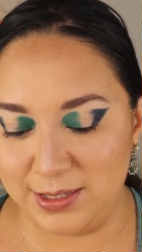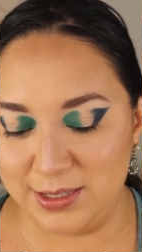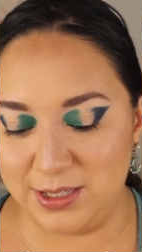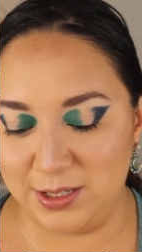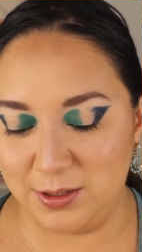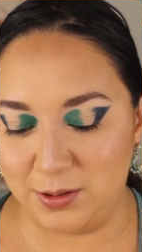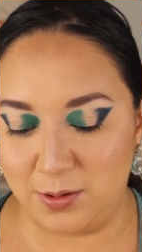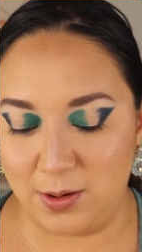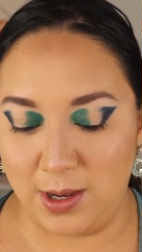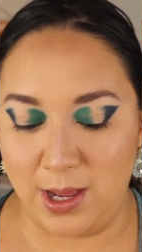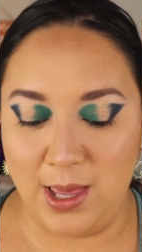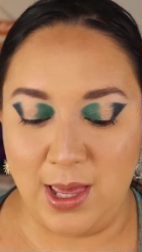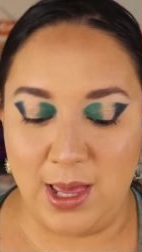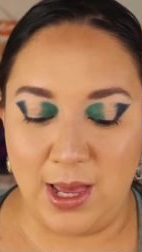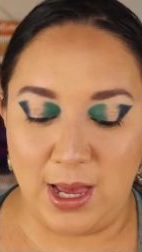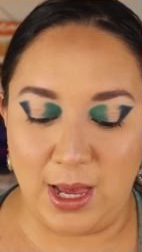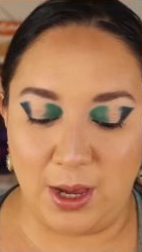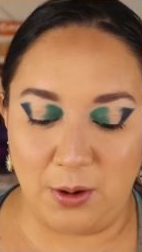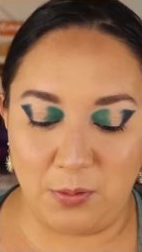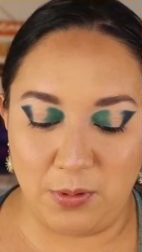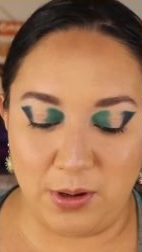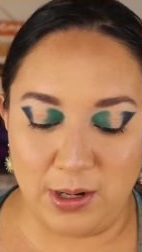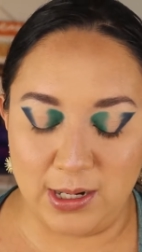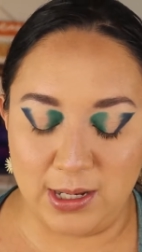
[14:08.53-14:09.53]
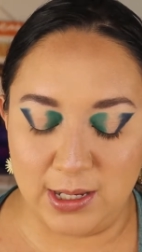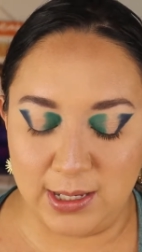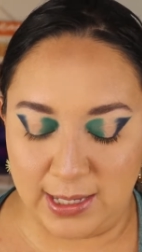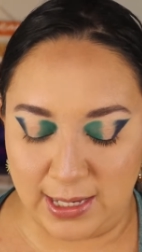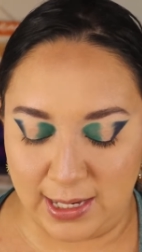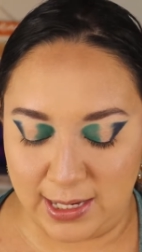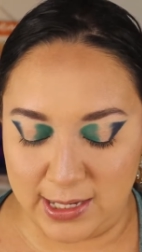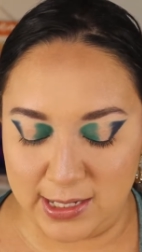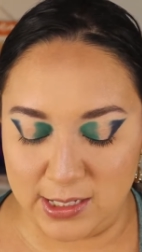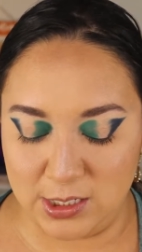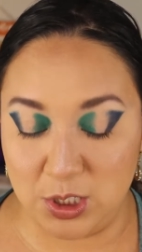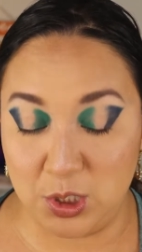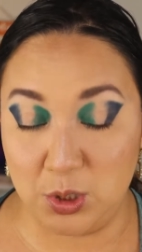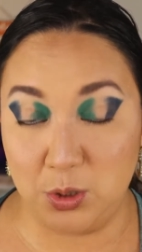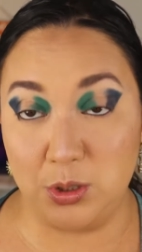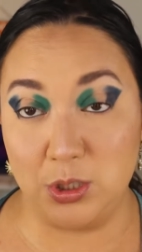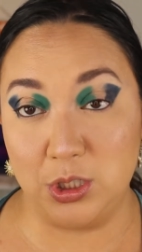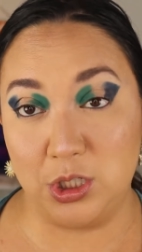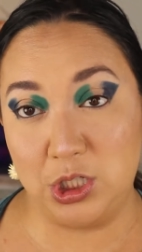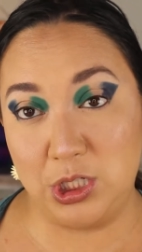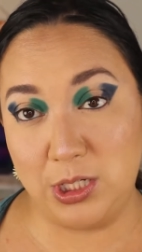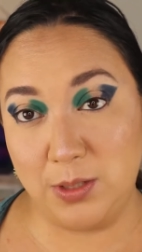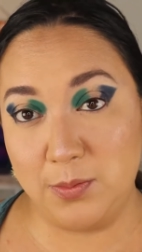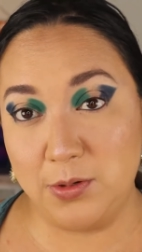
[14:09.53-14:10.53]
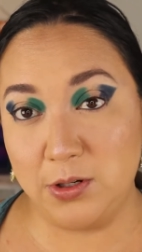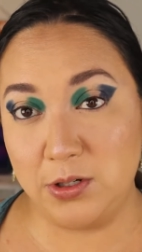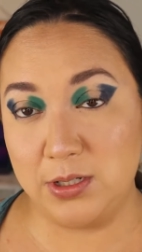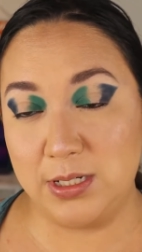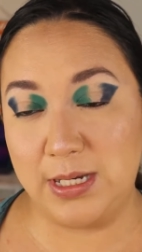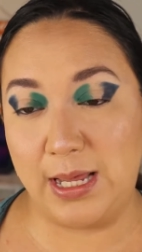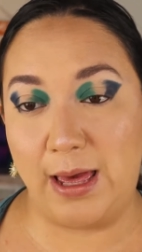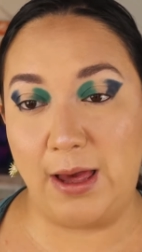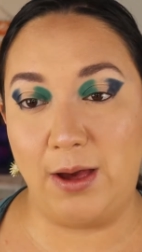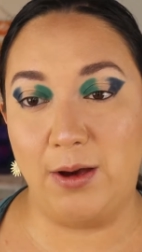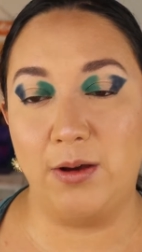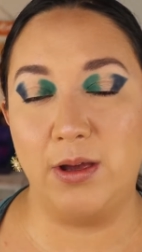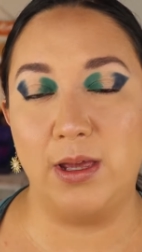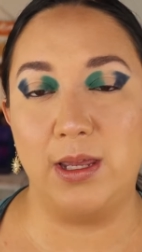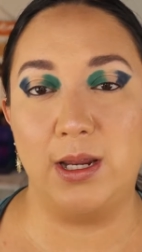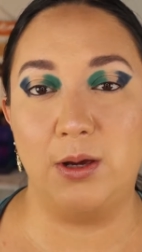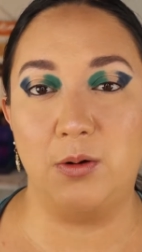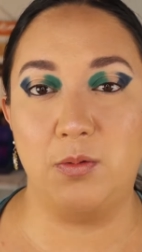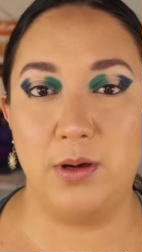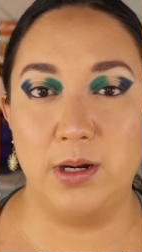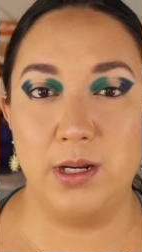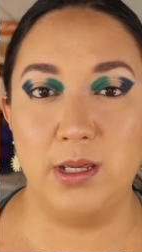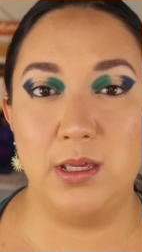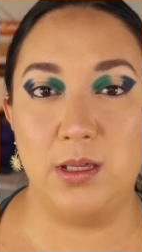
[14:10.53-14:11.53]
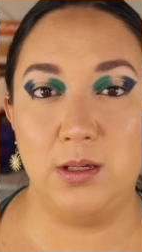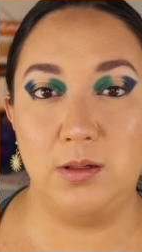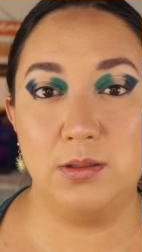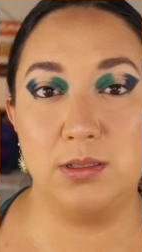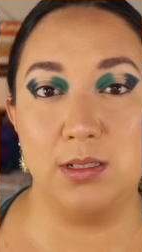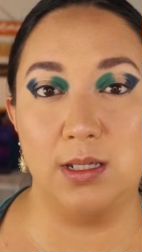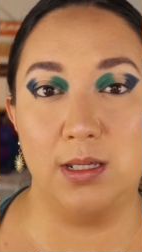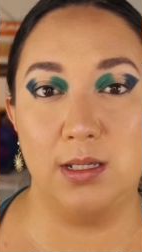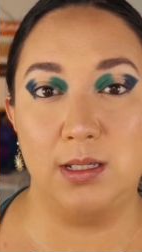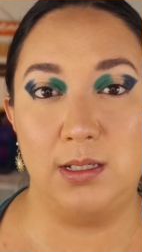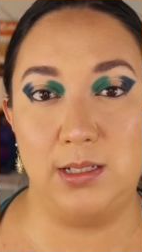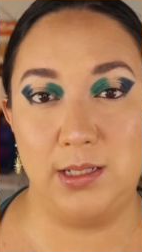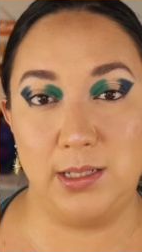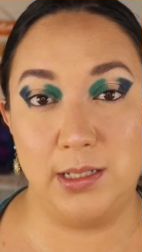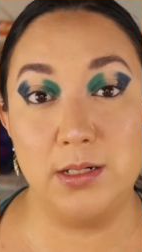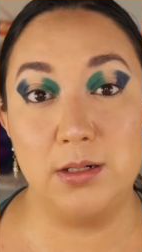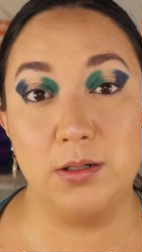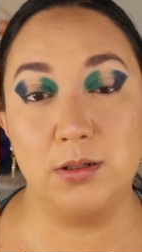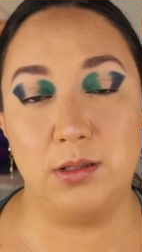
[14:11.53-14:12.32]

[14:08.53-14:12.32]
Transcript: So I wanna get into the shimmers now and I wanna use a glitter